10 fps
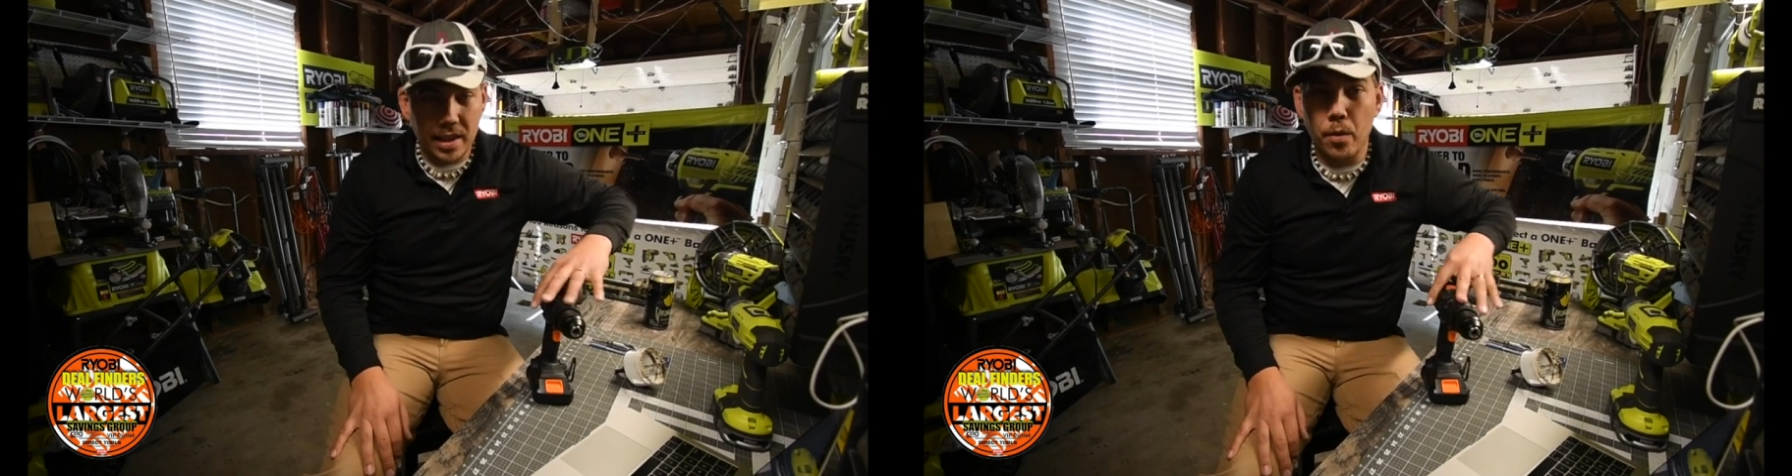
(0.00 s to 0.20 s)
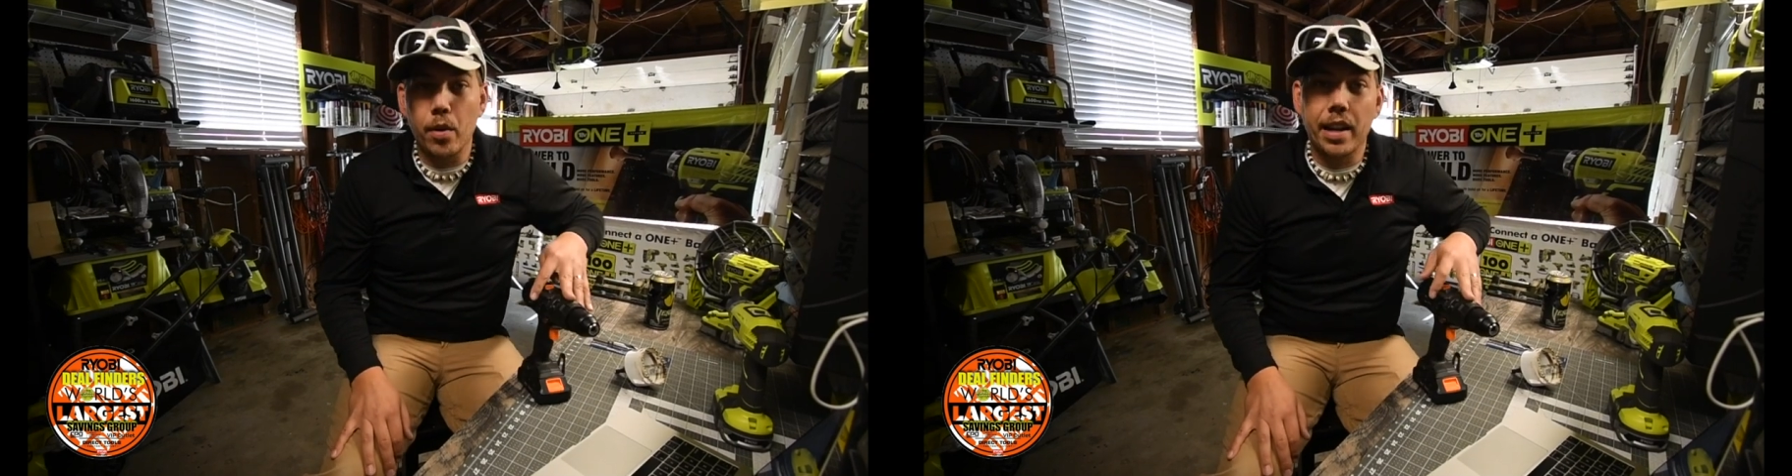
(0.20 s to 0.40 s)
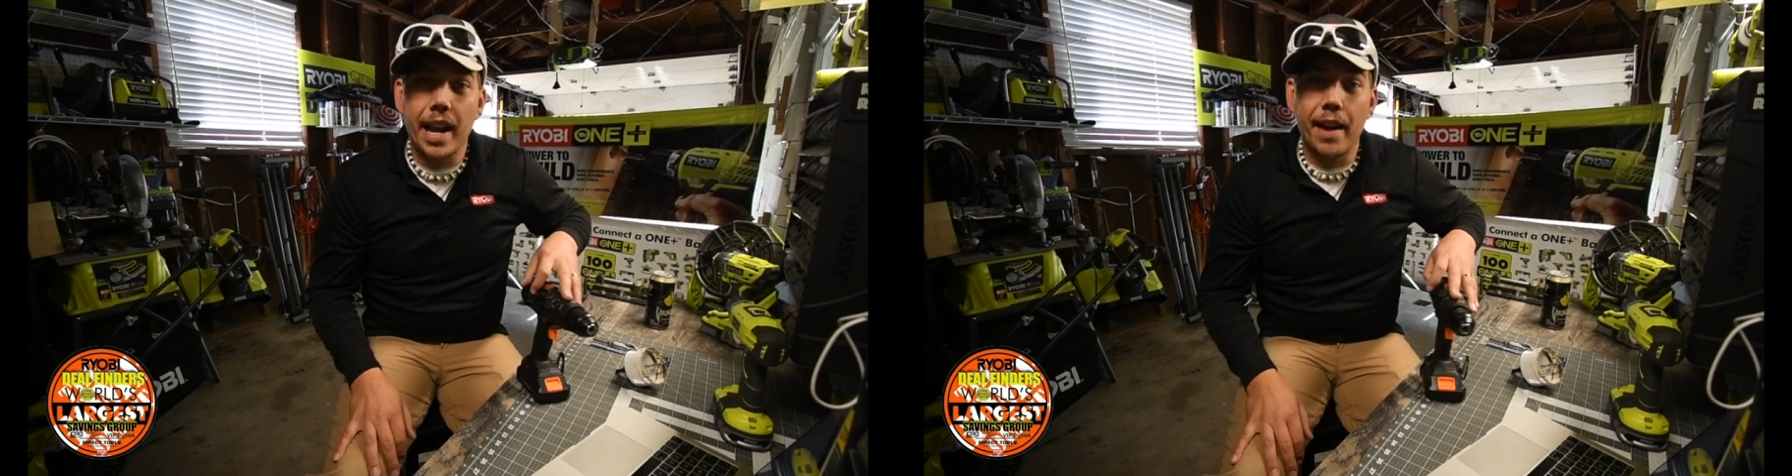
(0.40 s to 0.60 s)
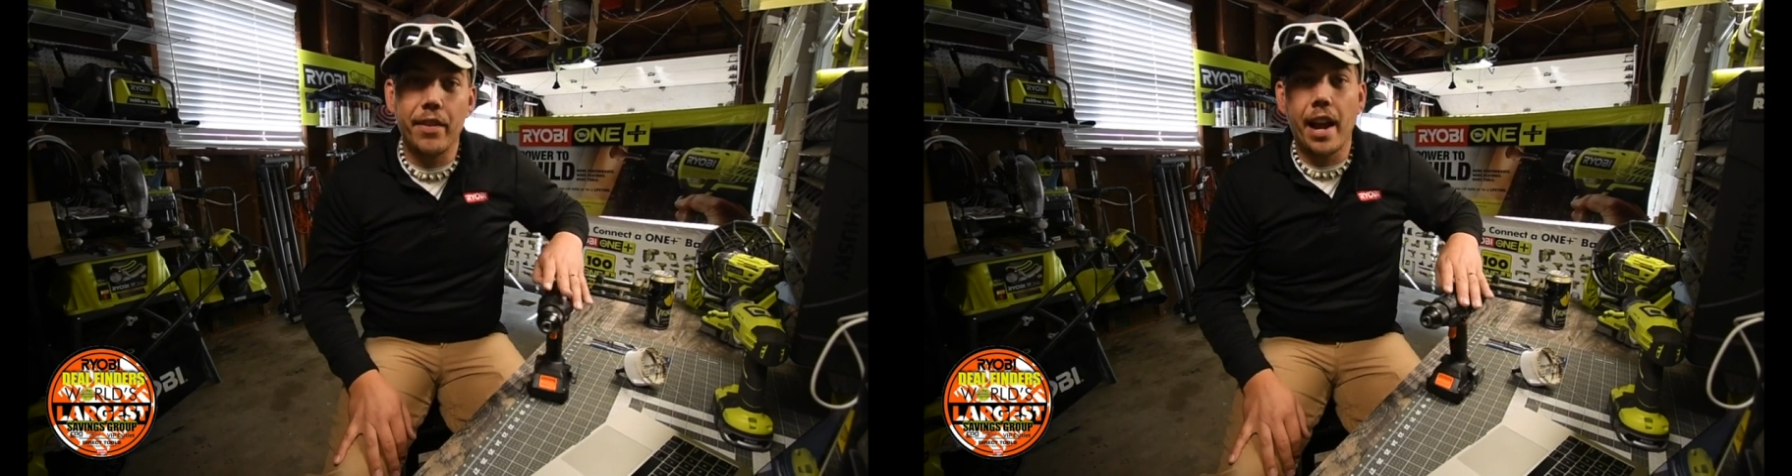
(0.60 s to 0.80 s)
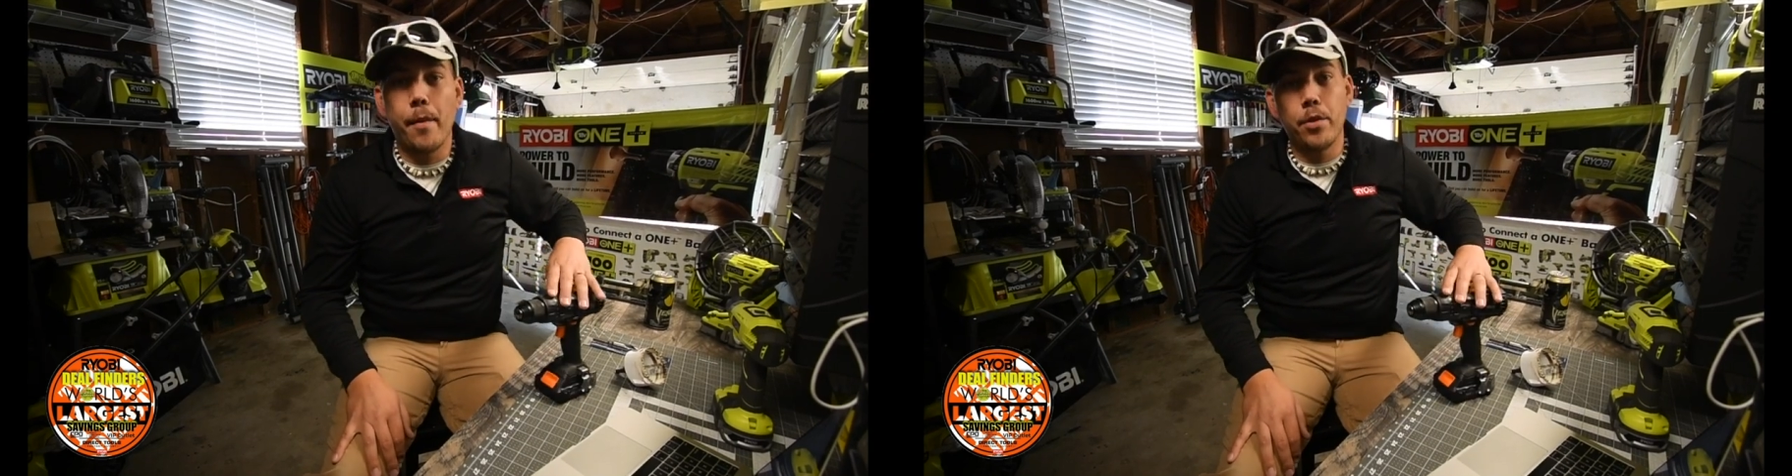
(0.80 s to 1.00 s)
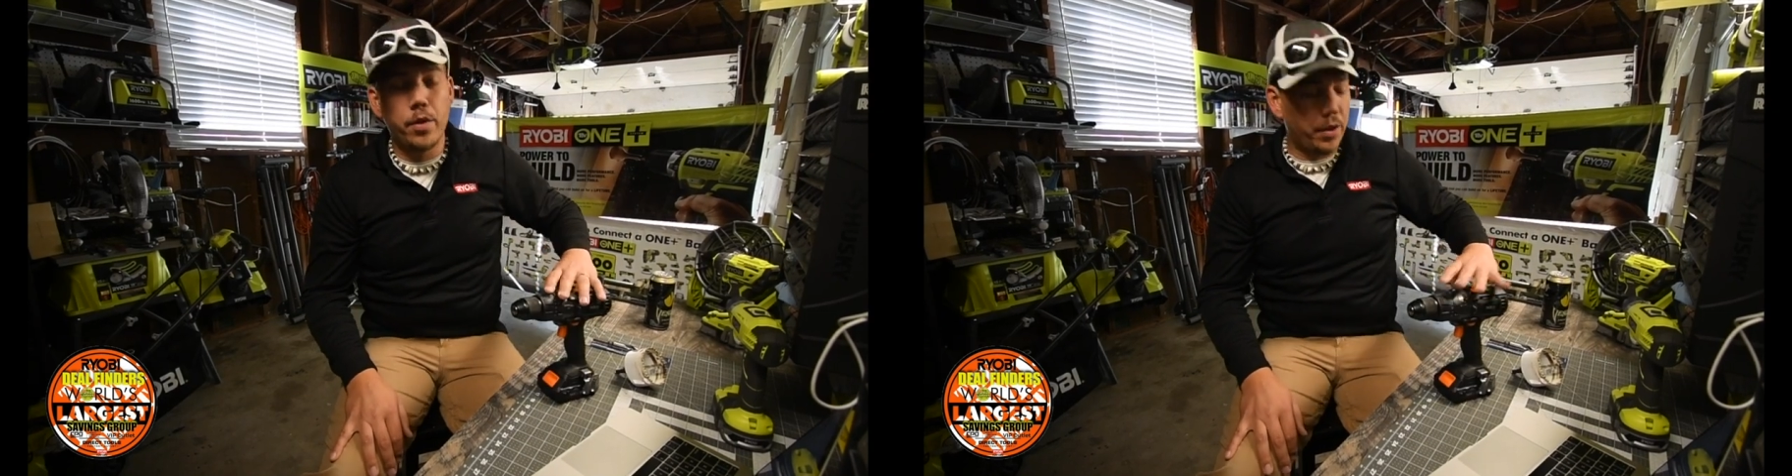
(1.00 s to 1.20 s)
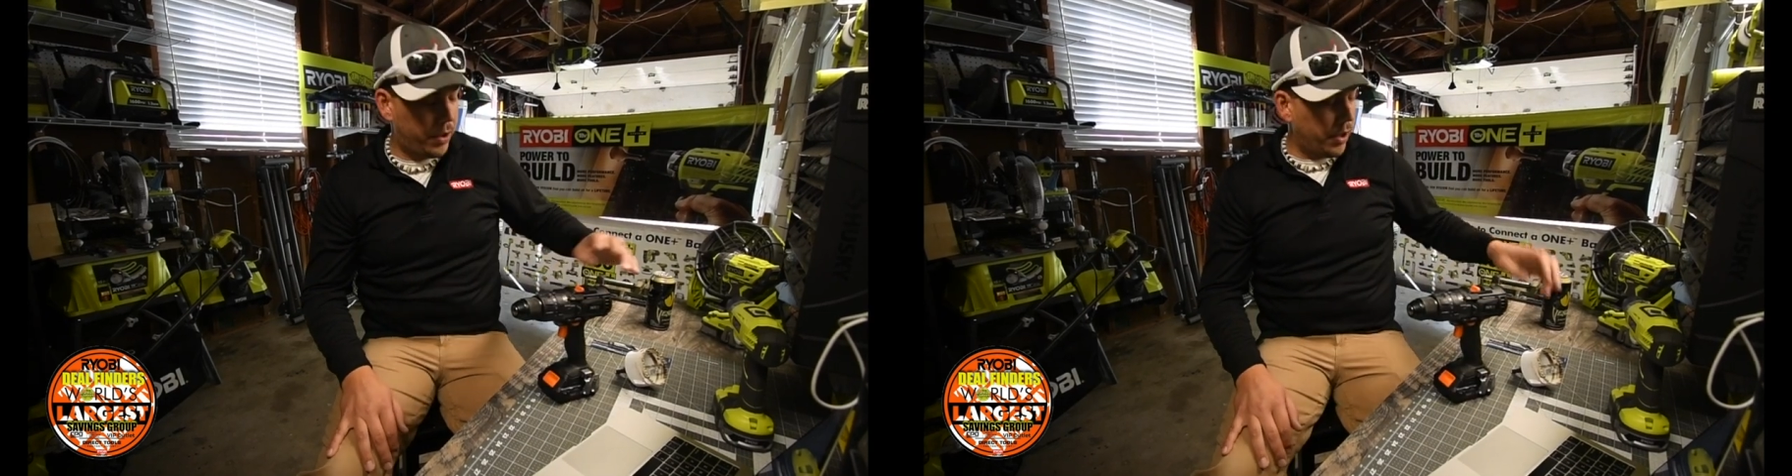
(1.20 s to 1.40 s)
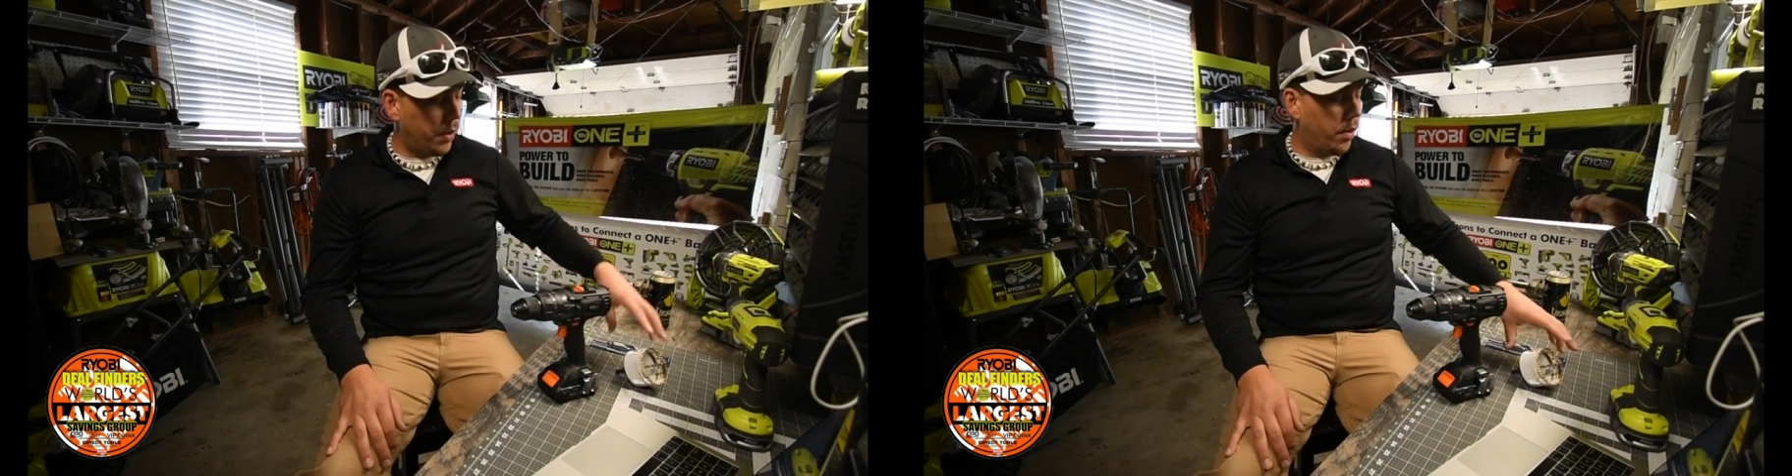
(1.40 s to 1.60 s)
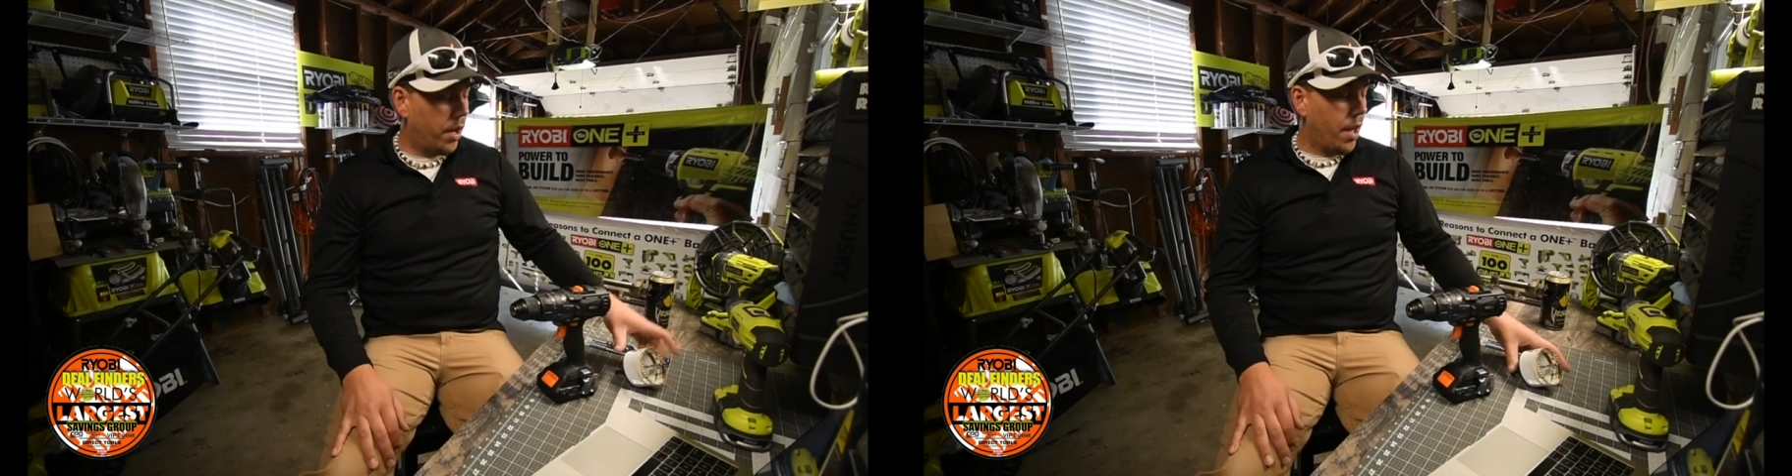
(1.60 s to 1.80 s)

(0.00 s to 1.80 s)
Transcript: that we're going to have the hammer drills do.